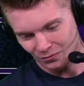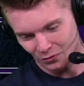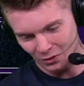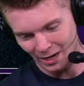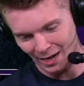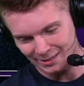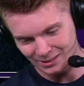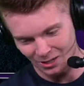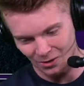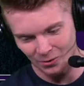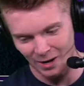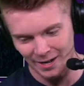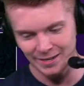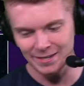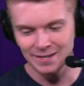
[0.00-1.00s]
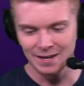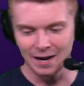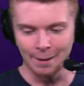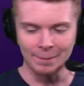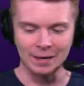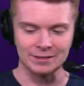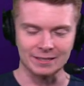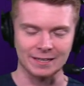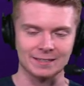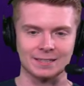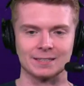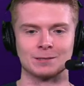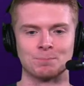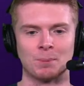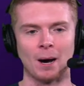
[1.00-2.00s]
If you guys are ready, I'm about to get
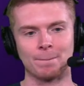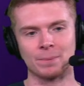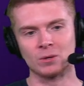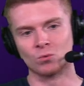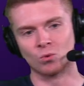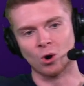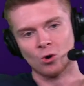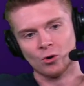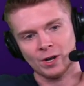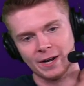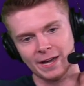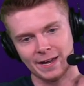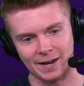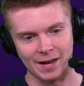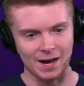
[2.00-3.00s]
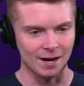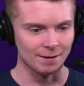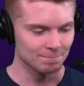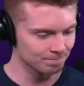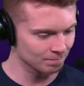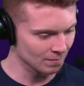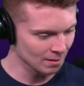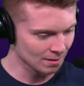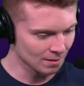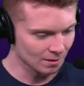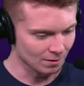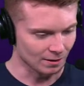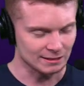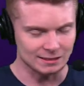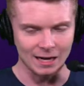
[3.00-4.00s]
this puppy rolling and uh,
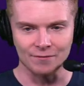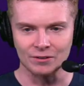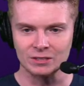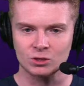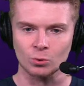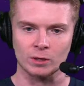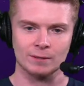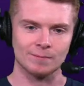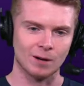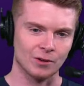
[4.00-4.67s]
let's dive into it.